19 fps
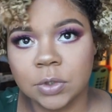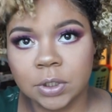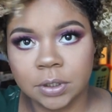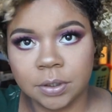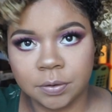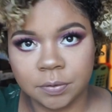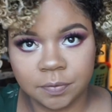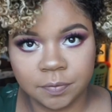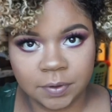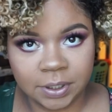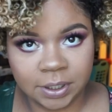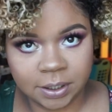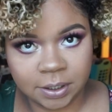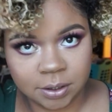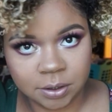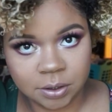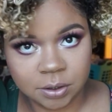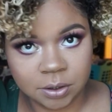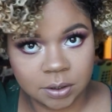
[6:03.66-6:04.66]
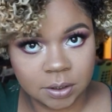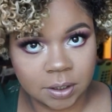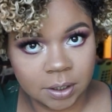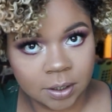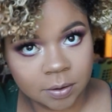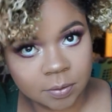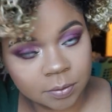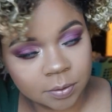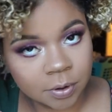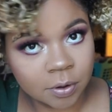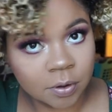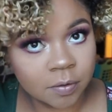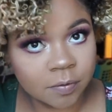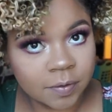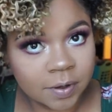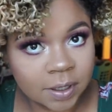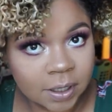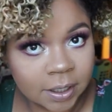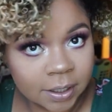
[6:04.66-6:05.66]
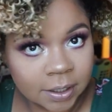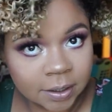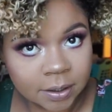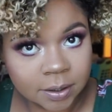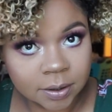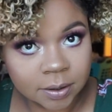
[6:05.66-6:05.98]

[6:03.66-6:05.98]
little flakage that I don't know if I like.